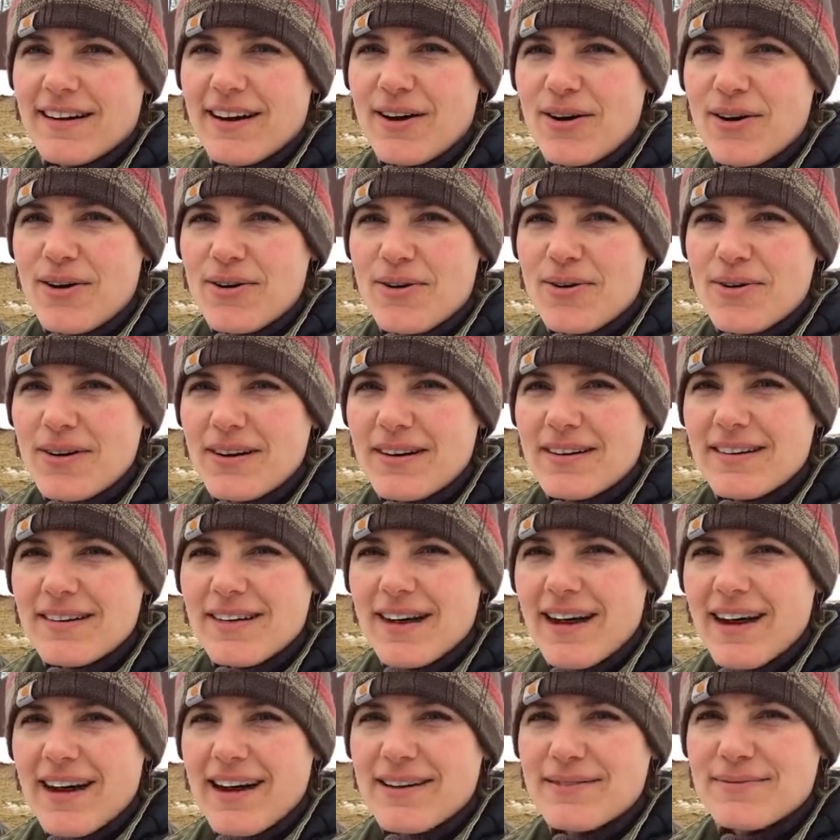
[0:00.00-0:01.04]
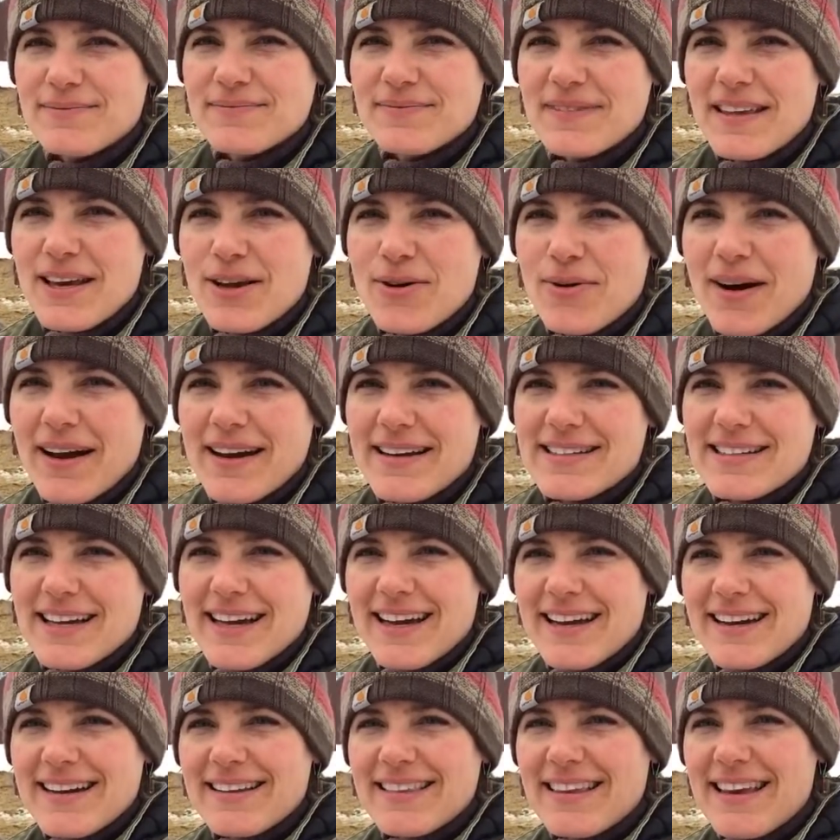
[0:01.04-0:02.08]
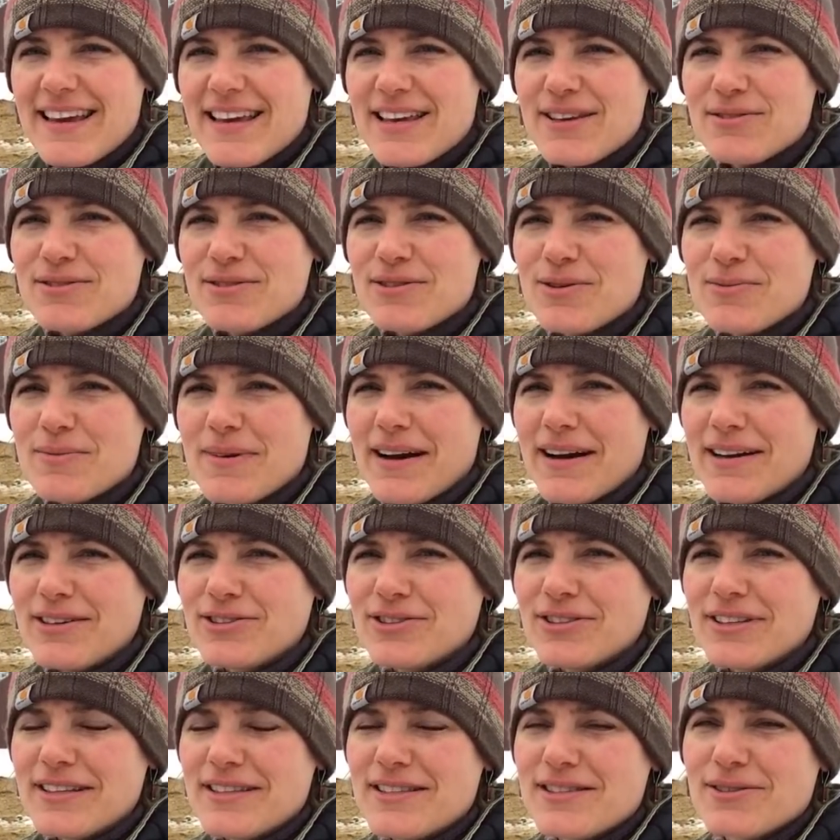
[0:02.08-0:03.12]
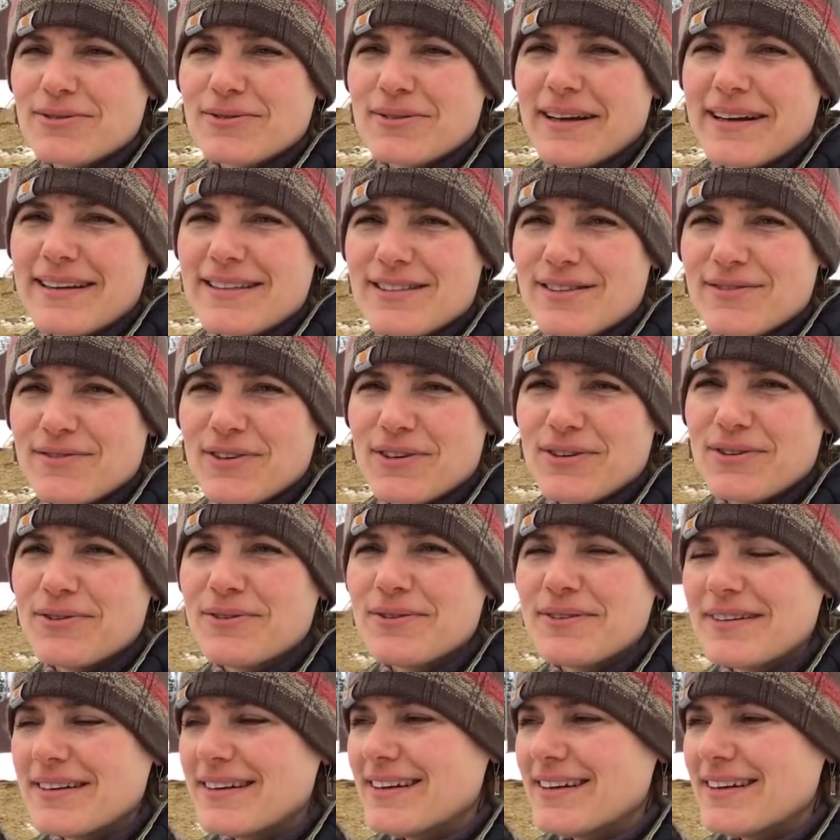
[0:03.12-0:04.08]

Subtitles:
Oh, Equine Diana, thank you so much. That's so nice of you.